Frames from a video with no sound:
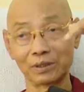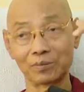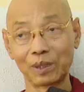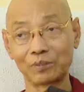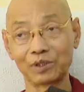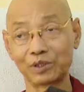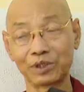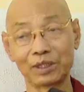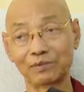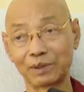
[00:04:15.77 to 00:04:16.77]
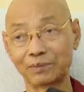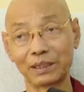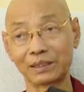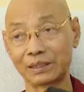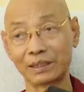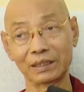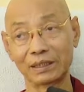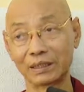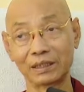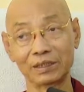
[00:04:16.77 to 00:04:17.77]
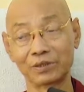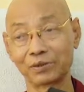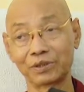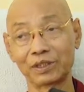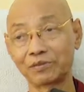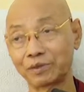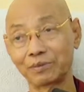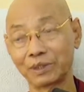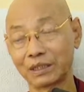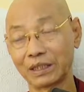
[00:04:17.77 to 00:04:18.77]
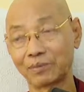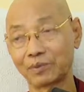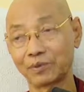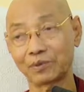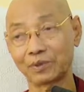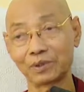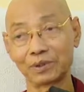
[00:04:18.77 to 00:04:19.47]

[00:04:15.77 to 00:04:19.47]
Burmese alphabet using Tripitaka books.